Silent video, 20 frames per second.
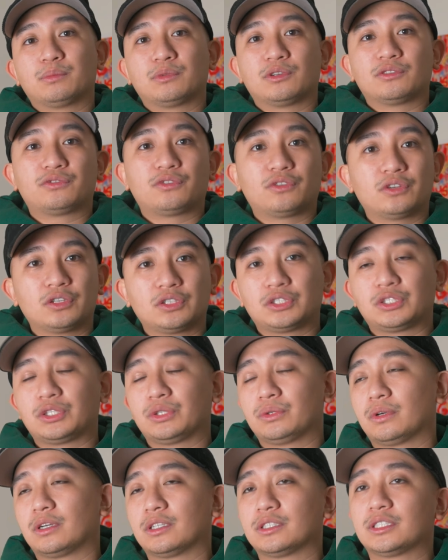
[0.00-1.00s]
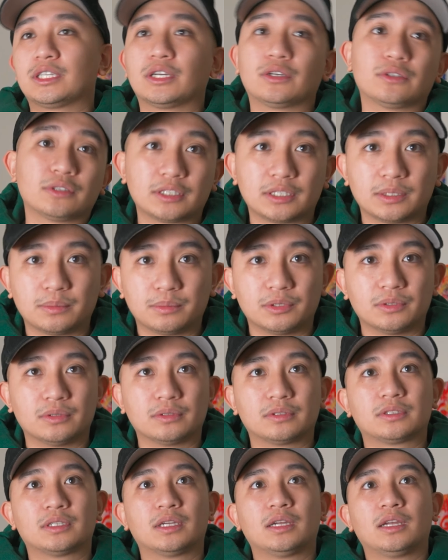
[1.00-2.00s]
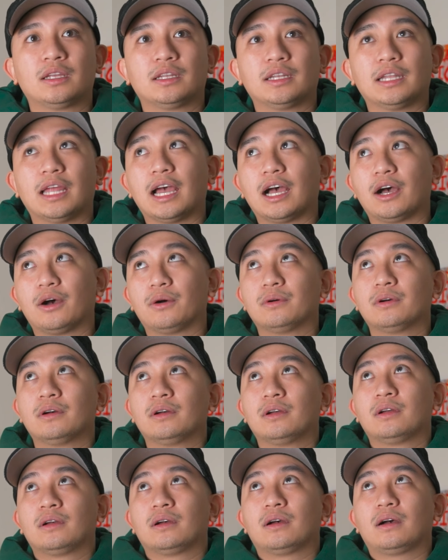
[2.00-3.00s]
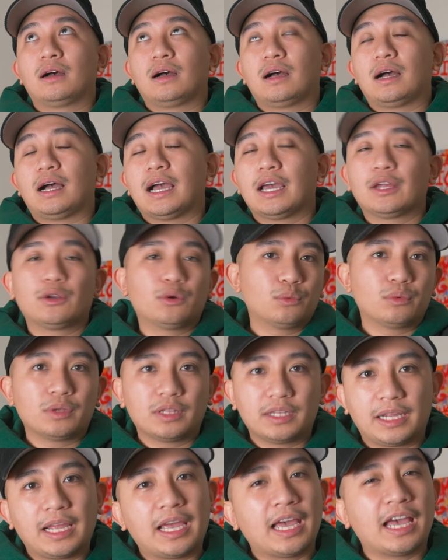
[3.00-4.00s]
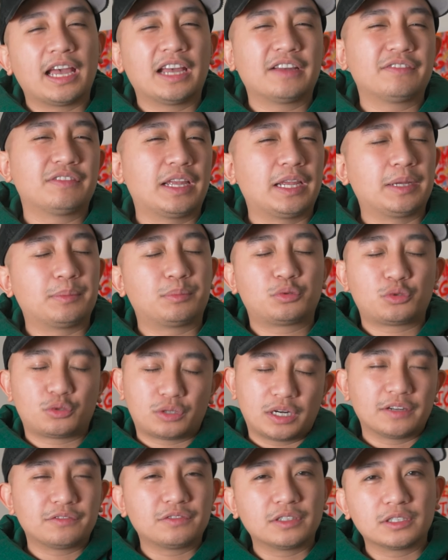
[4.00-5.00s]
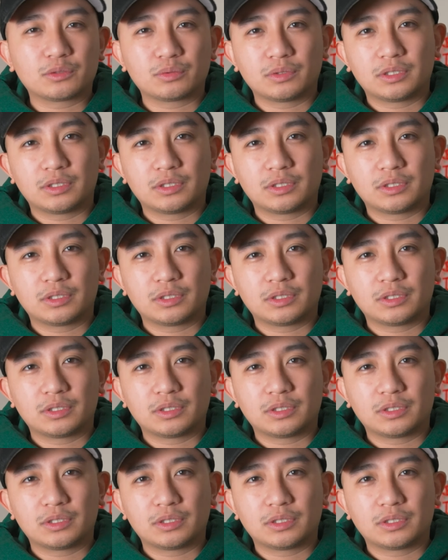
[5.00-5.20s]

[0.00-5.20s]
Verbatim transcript: referring to are Chelsea boots. Now, I don't really have a preference when